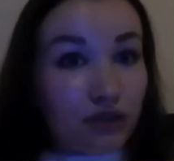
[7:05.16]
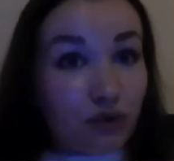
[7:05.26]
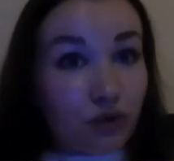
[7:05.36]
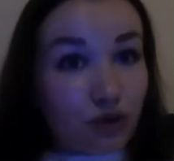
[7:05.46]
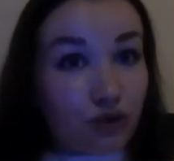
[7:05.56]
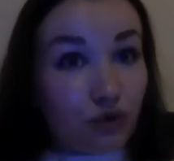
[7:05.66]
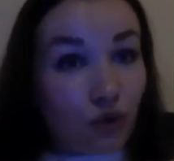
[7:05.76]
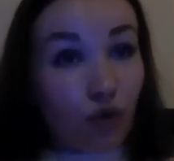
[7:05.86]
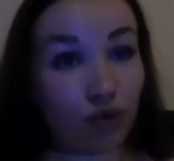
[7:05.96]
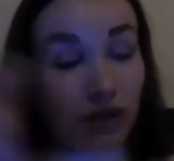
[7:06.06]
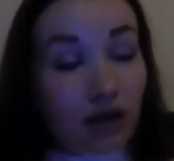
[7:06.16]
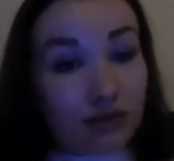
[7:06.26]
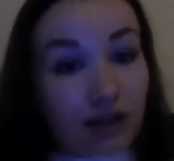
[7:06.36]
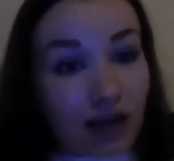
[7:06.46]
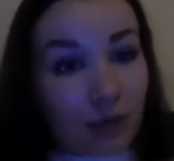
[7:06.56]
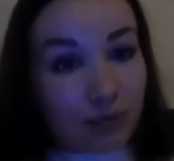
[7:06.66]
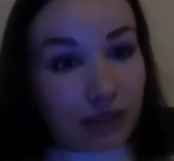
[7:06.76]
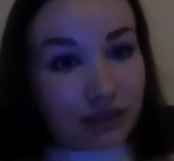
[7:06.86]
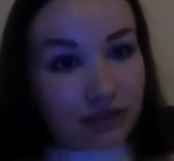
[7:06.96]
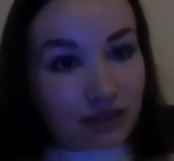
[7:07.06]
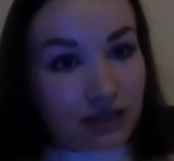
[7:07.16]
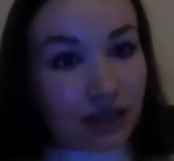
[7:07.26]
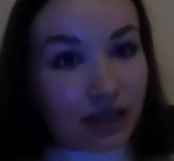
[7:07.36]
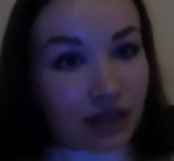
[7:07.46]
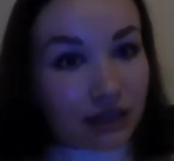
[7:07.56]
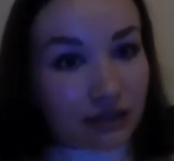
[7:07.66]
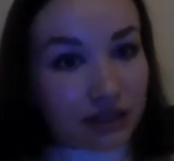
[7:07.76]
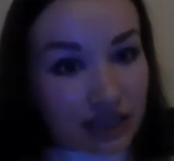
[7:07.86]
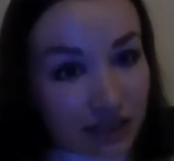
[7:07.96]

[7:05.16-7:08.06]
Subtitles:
the doors to all the other applicants and